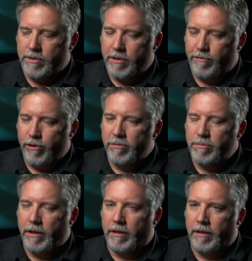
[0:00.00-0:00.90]
This film is
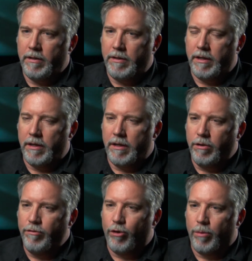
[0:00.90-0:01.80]
being done in a
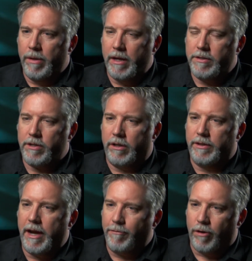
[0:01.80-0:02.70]
new format. It's called
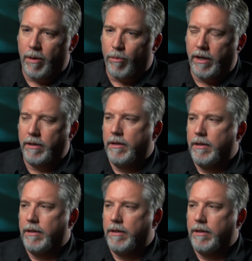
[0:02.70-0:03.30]
high frame rate.